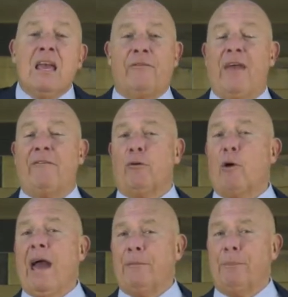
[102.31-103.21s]
If you have the
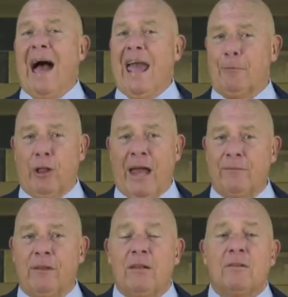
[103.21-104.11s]
right Bible
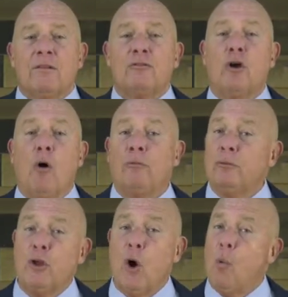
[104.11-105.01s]
and don't
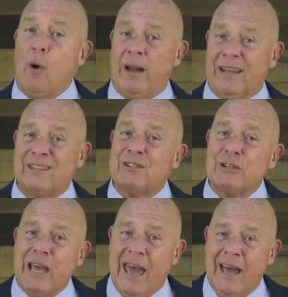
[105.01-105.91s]
know what it
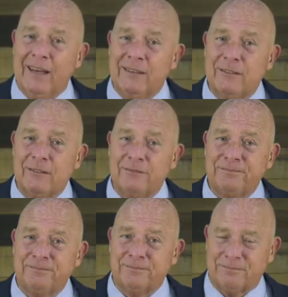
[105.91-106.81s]
says,
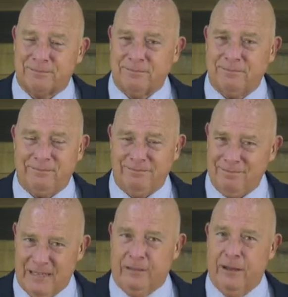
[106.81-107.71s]

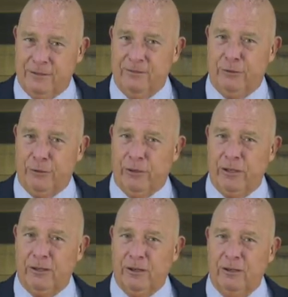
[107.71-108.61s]
it doesn't do you
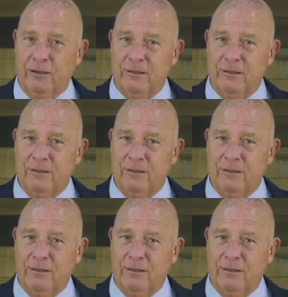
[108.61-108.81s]
any good.